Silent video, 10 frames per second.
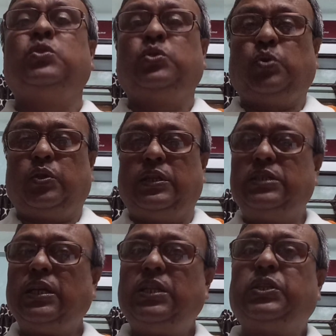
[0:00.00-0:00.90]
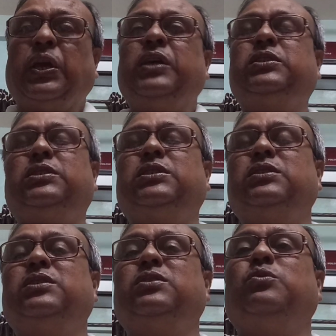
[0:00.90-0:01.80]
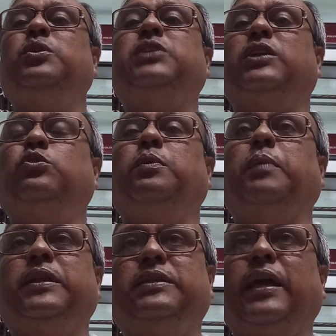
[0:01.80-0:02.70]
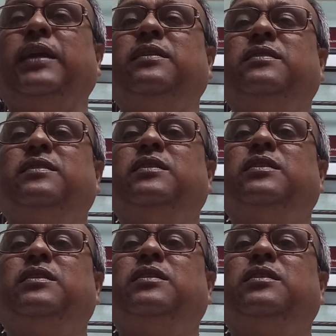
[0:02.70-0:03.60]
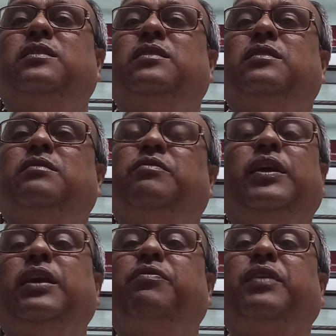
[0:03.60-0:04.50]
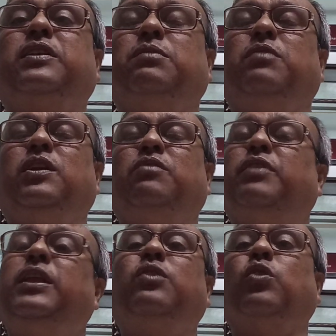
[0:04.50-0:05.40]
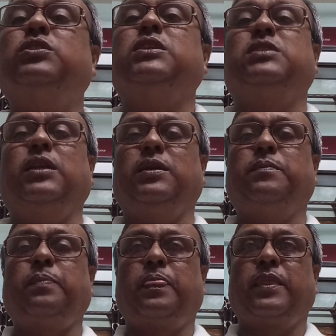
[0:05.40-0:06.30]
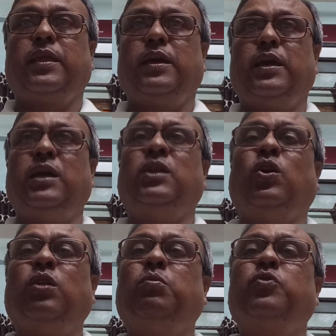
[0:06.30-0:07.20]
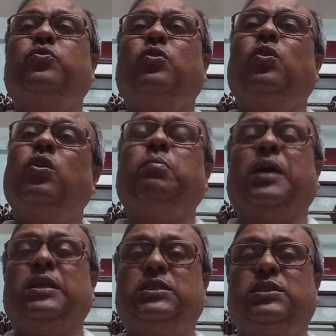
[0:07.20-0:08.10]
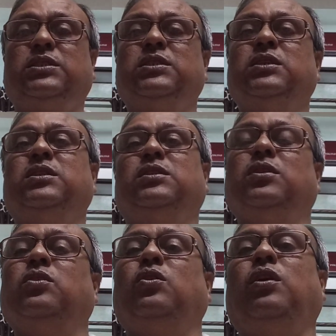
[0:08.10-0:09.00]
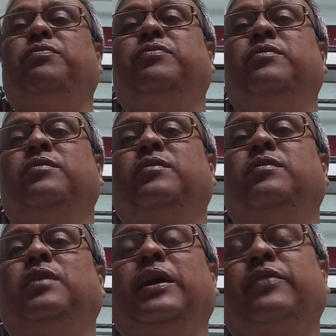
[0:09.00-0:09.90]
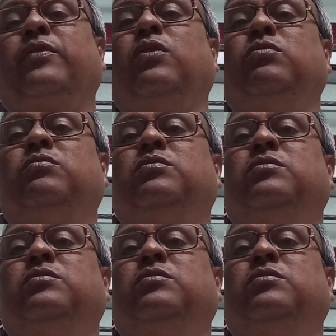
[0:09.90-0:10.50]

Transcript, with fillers: So these are the things which are to be maintained very effectively, very cautiously in almost all mines of underground